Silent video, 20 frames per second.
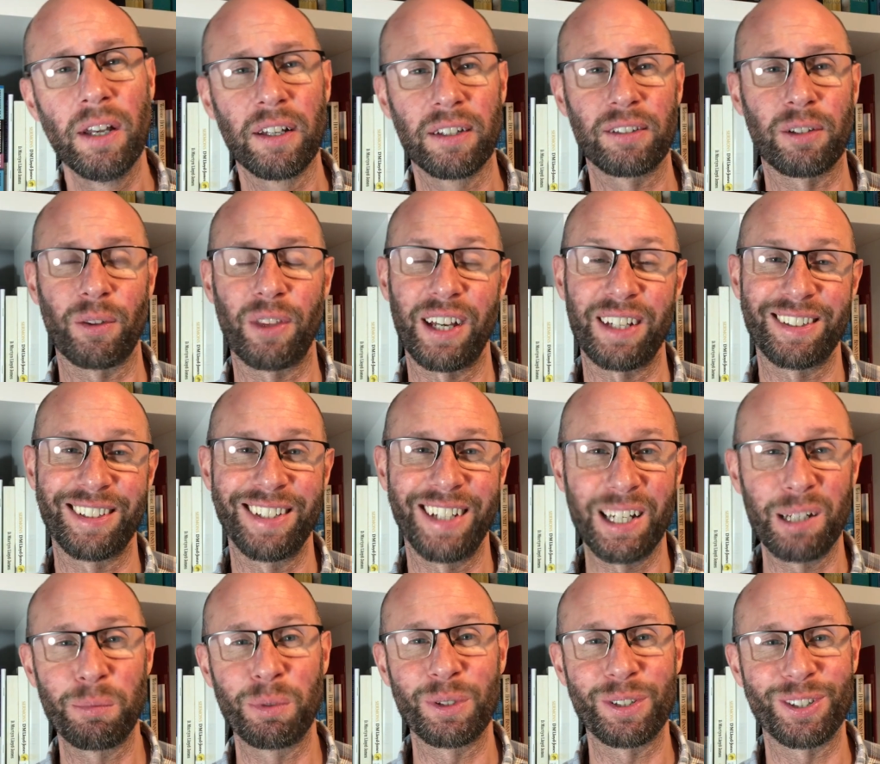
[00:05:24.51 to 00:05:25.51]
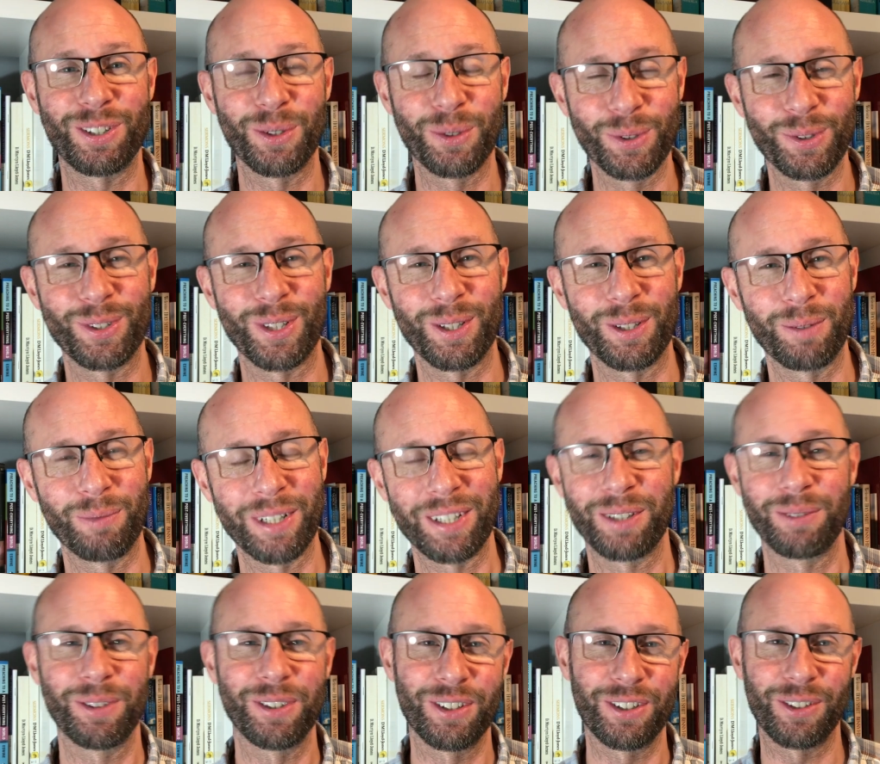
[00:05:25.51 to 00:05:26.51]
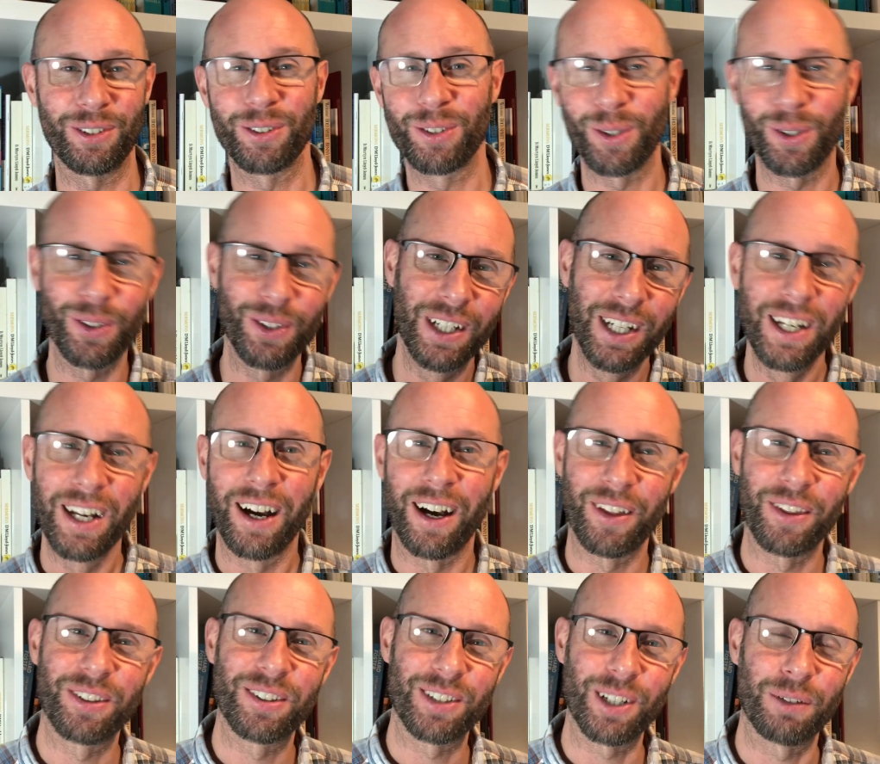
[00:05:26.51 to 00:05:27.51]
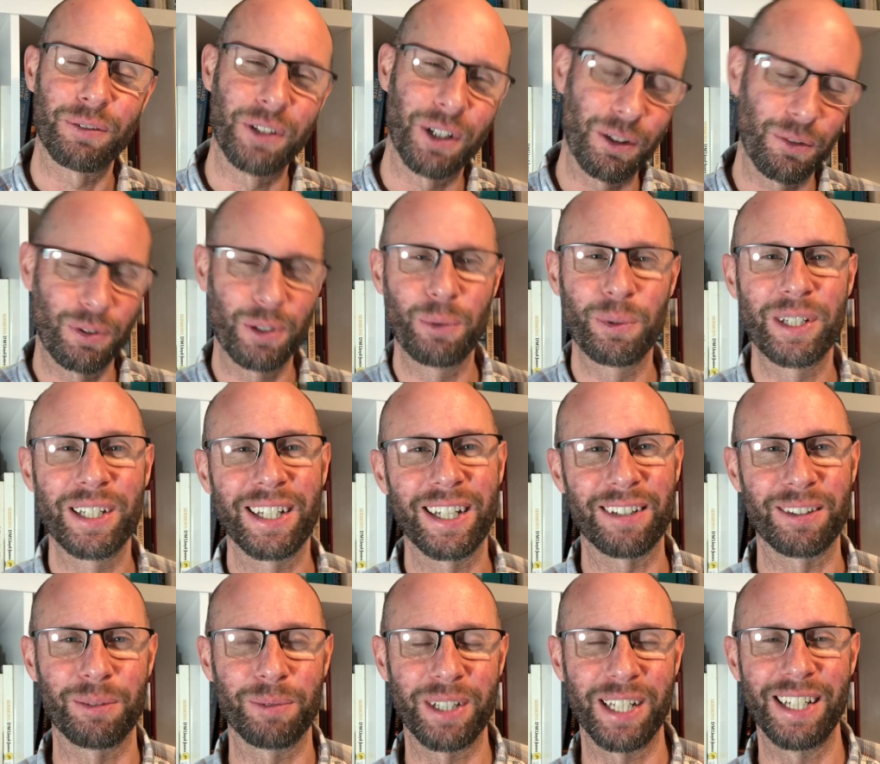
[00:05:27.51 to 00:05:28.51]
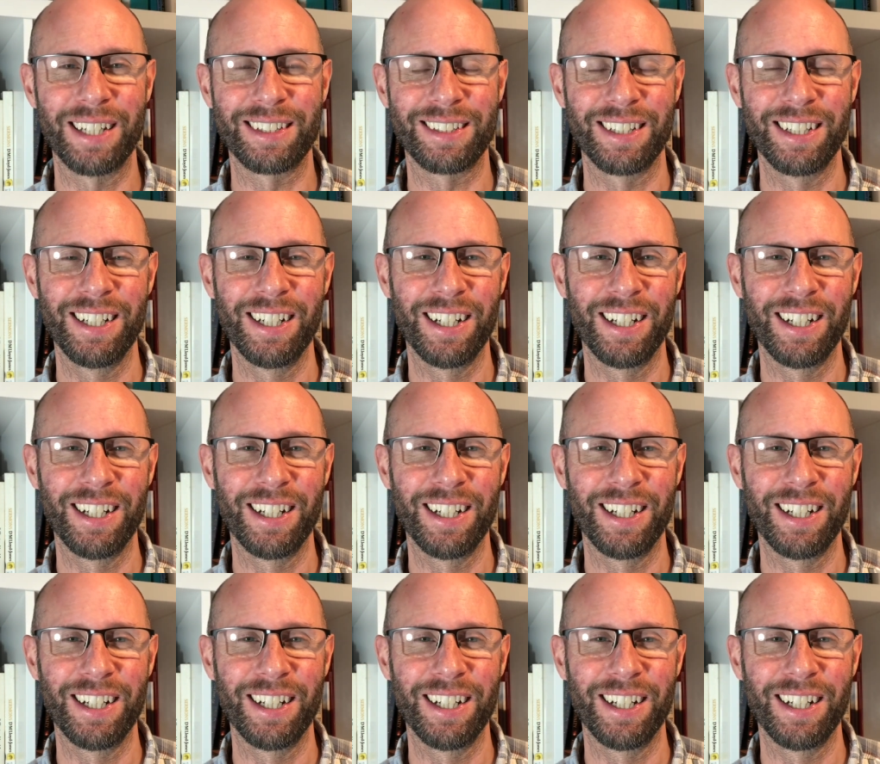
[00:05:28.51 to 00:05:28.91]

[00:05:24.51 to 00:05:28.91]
so that's enabled us also to make some decisions on other stuff, and hopefully we can get some kit